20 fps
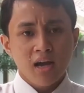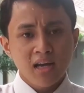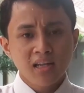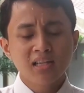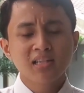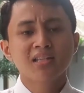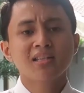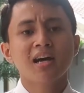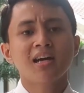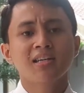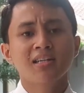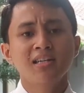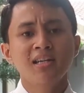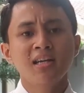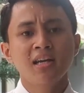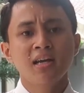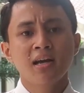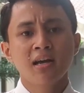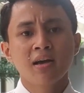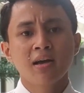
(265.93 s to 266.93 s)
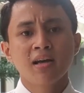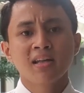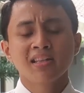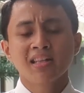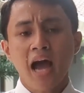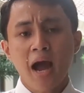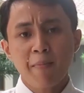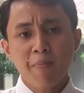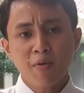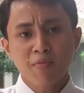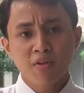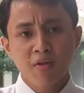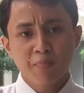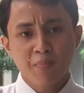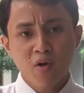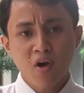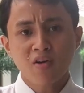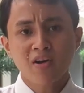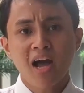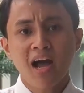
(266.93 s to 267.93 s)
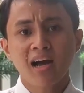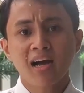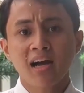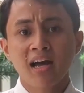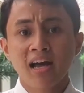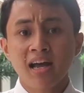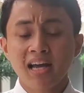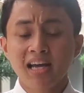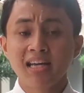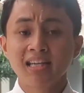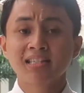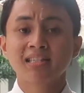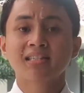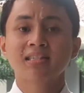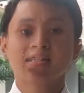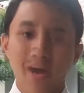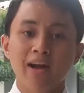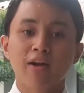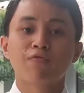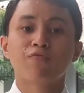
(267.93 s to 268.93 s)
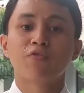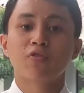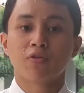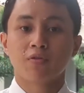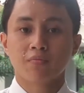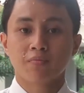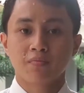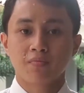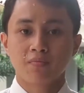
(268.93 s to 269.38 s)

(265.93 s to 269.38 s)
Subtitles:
In this study, type of the product is dried food.